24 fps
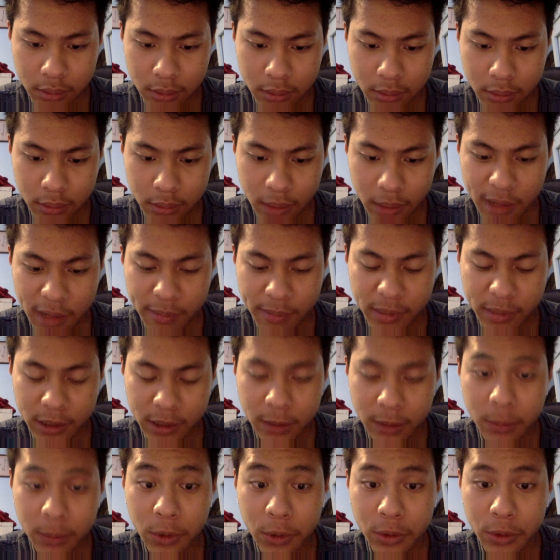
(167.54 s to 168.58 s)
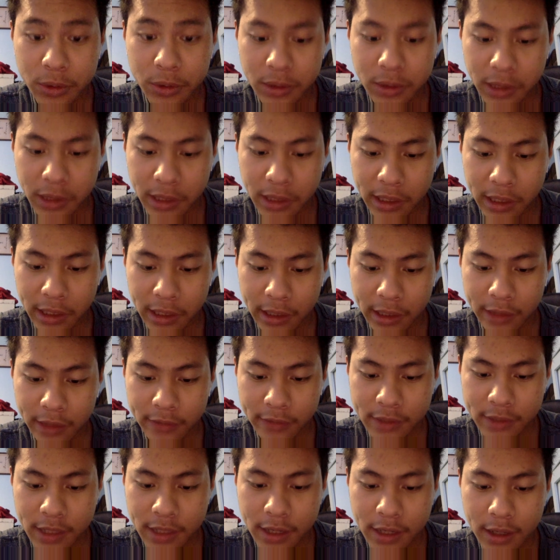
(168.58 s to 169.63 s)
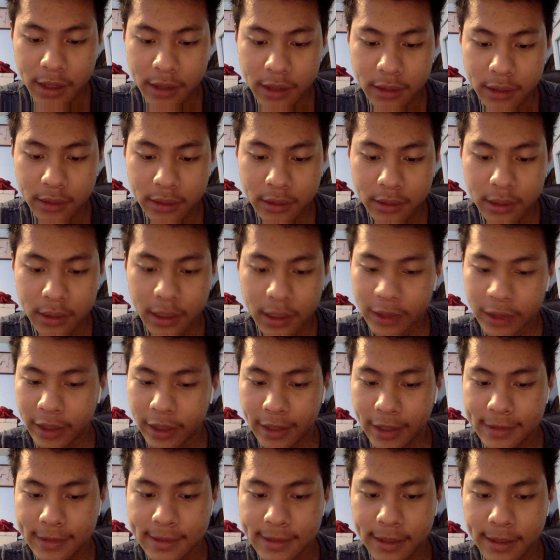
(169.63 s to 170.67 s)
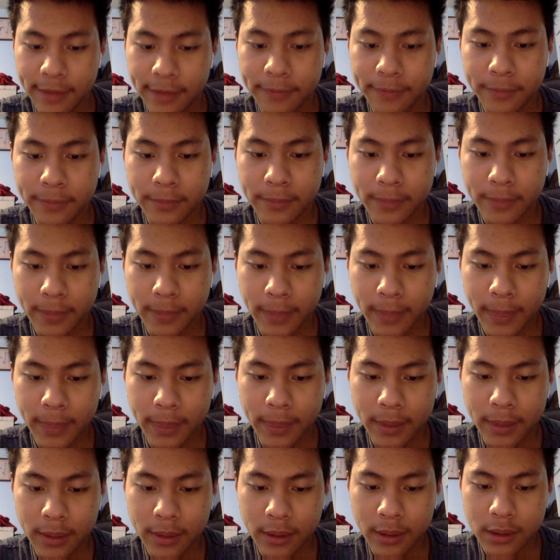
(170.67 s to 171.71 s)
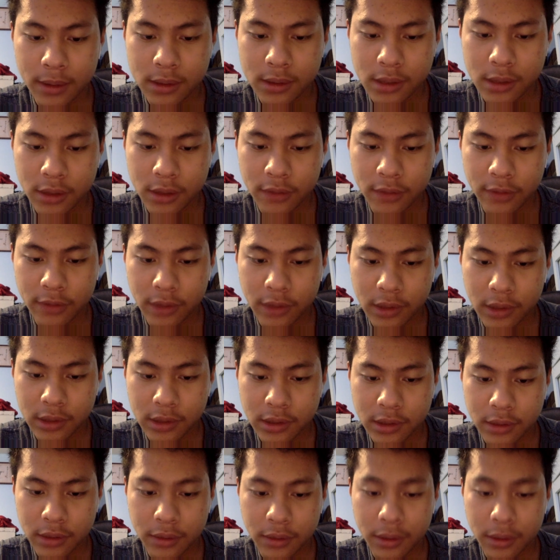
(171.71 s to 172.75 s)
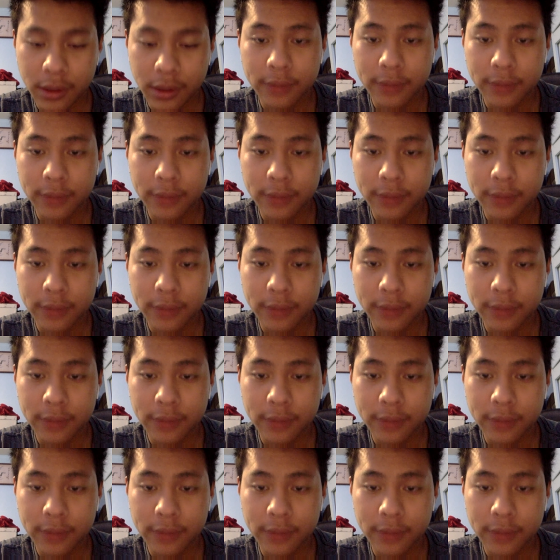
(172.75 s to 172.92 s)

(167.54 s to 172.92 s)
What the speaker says: Now you put the blue to like a -10, and that's it. So far, so good.